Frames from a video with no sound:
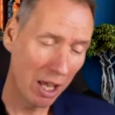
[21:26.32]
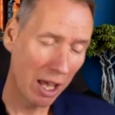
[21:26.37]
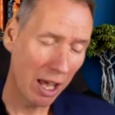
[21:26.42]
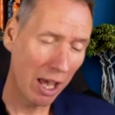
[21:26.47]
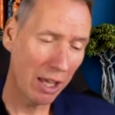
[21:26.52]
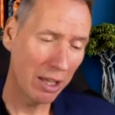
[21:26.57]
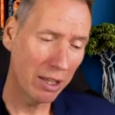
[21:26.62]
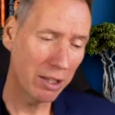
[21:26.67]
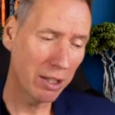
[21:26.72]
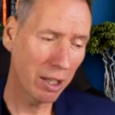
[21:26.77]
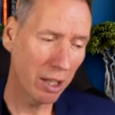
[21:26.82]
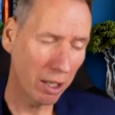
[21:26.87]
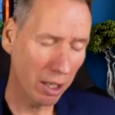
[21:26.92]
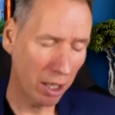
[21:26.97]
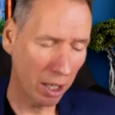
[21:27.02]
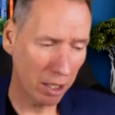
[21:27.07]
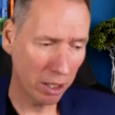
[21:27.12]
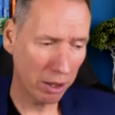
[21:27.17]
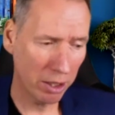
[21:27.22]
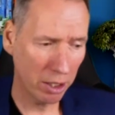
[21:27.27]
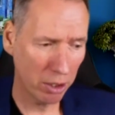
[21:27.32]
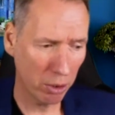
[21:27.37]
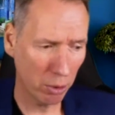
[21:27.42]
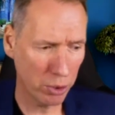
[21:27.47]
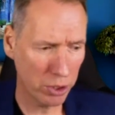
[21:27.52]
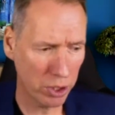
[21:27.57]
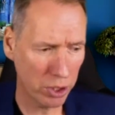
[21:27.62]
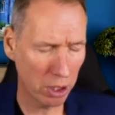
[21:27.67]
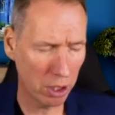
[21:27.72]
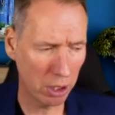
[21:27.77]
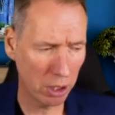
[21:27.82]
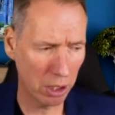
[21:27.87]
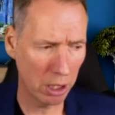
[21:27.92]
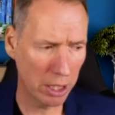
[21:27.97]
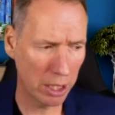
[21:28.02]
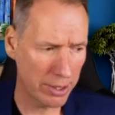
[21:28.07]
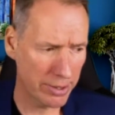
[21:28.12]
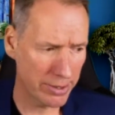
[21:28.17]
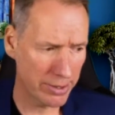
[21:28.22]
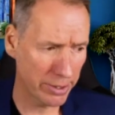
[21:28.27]
And, uh, and I think it also
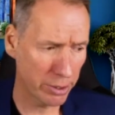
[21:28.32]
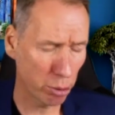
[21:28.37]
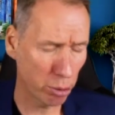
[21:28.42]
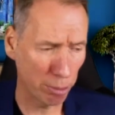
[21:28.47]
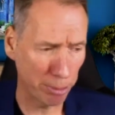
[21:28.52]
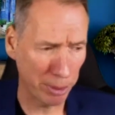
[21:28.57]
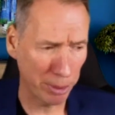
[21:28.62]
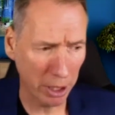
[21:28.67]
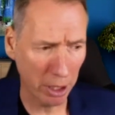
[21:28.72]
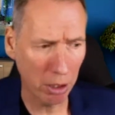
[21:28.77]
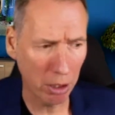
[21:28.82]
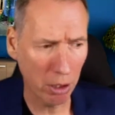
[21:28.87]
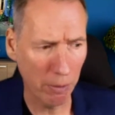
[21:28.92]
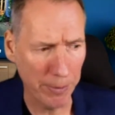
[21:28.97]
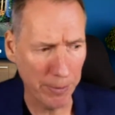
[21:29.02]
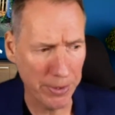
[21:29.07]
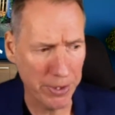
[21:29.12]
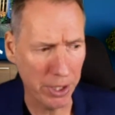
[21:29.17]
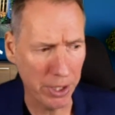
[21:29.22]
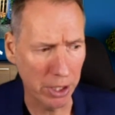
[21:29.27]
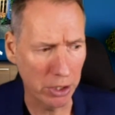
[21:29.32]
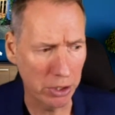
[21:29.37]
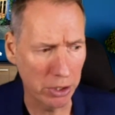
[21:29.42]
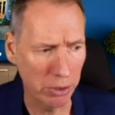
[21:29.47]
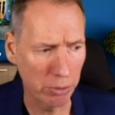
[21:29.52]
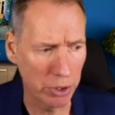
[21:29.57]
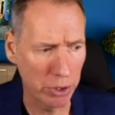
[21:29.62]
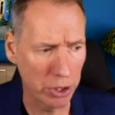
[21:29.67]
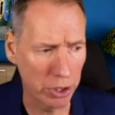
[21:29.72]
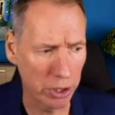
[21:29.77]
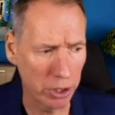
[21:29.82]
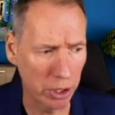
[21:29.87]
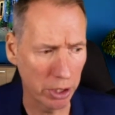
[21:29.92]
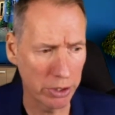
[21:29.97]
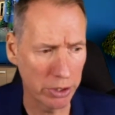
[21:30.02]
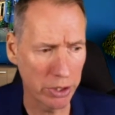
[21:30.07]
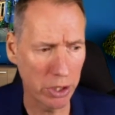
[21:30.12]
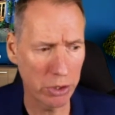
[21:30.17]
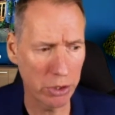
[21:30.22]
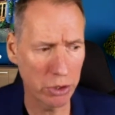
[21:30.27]
leans into a bigger conversation, which you kind of
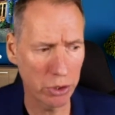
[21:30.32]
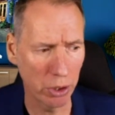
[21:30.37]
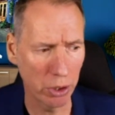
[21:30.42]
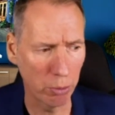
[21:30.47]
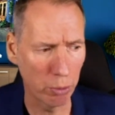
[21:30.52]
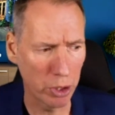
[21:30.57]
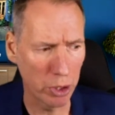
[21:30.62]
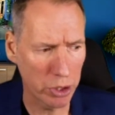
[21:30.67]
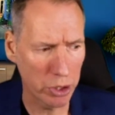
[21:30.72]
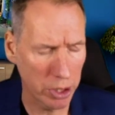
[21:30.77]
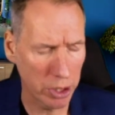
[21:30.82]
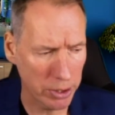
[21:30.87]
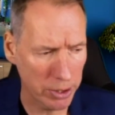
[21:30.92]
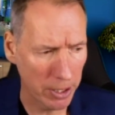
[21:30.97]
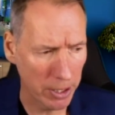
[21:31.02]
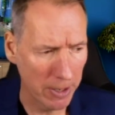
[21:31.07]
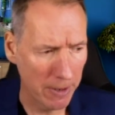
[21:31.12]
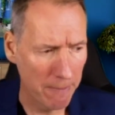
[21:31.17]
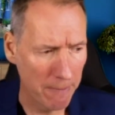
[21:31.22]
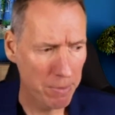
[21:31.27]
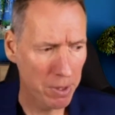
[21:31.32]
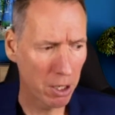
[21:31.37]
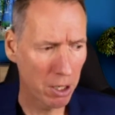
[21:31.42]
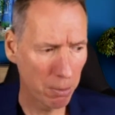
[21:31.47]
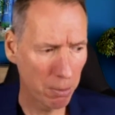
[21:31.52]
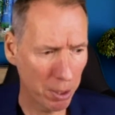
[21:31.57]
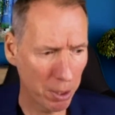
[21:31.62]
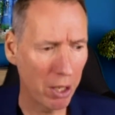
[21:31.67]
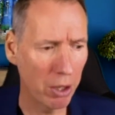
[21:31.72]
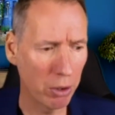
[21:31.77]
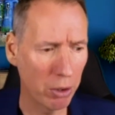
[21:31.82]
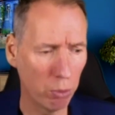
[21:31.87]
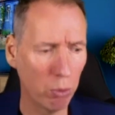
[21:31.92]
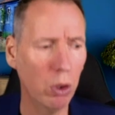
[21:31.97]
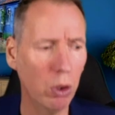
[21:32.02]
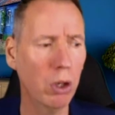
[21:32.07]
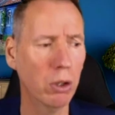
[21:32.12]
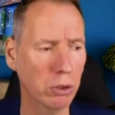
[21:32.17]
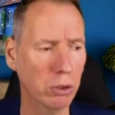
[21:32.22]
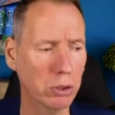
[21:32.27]
touched on, which is about the
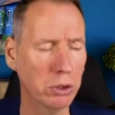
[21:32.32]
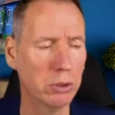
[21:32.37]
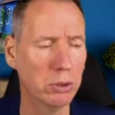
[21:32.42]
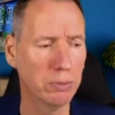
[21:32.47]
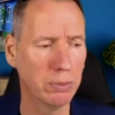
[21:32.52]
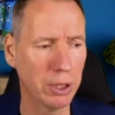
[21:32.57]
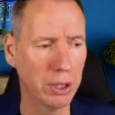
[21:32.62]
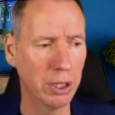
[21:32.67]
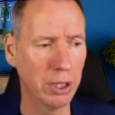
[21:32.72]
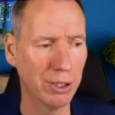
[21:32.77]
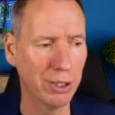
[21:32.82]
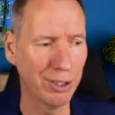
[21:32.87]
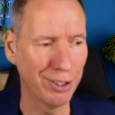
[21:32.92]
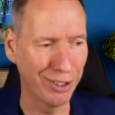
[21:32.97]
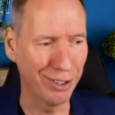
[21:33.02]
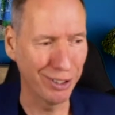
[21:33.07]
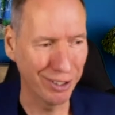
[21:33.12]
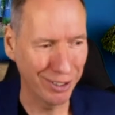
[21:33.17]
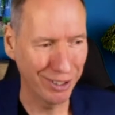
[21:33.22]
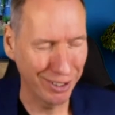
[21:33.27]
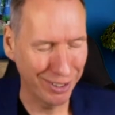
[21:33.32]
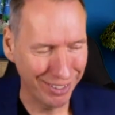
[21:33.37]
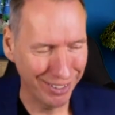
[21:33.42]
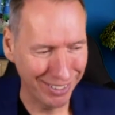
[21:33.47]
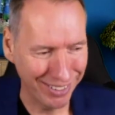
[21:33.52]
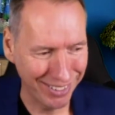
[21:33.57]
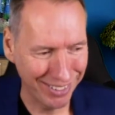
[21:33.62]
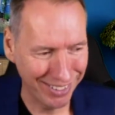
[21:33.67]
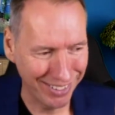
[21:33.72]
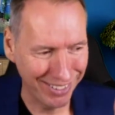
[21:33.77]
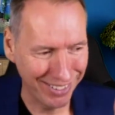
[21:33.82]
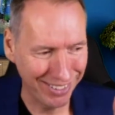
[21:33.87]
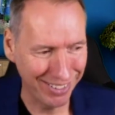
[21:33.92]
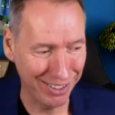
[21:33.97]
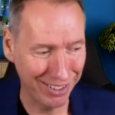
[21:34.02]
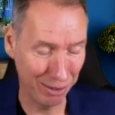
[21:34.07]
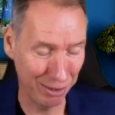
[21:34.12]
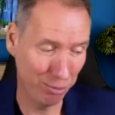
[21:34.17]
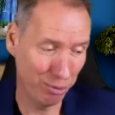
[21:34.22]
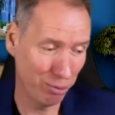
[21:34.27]
world, you know, that
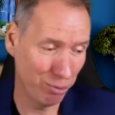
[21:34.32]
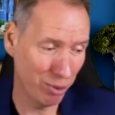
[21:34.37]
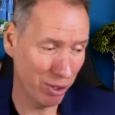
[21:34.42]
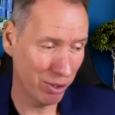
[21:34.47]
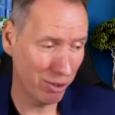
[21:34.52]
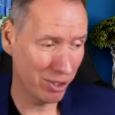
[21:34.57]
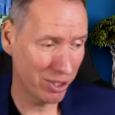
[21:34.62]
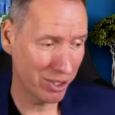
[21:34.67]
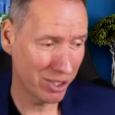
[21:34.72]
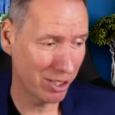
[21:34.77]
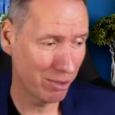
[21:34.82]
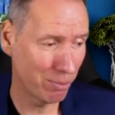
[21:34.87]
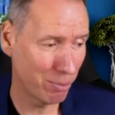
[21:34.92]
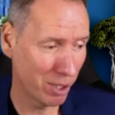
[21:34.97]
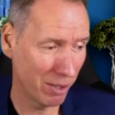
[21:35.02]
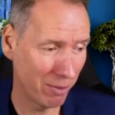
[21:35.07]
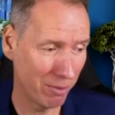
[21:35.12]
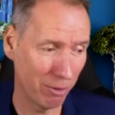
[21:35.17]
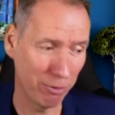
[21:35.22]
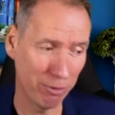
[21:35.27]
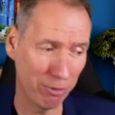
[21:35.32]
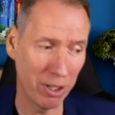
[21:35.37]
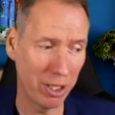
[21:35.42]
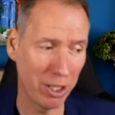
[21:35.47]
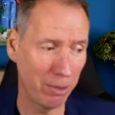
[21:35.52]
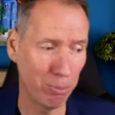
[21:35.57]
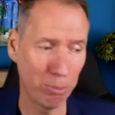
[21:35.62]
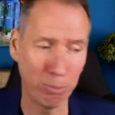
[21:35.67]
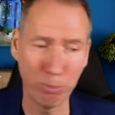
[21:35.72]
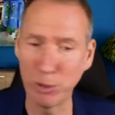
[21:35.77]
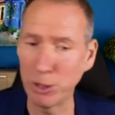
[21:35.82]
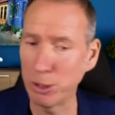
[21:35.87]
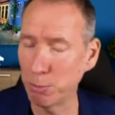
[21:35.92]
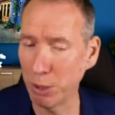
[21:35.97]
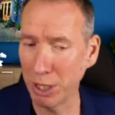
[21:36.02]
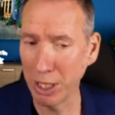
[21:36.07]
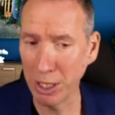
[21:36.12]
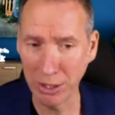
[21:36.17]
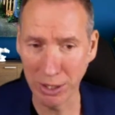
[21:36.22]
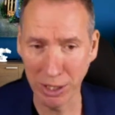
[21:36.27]
the, the, world is in a bit of a funny
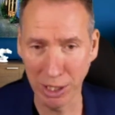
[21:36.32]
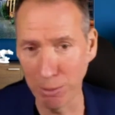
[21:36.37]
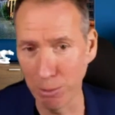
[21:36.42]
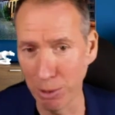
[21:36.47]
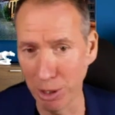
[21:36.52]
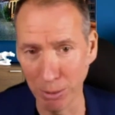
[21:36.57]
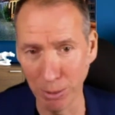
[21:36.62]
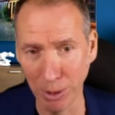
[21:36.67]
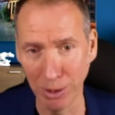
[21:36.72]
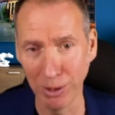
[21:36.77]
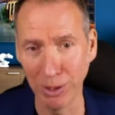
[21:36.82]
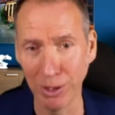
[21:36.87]
space at the moment.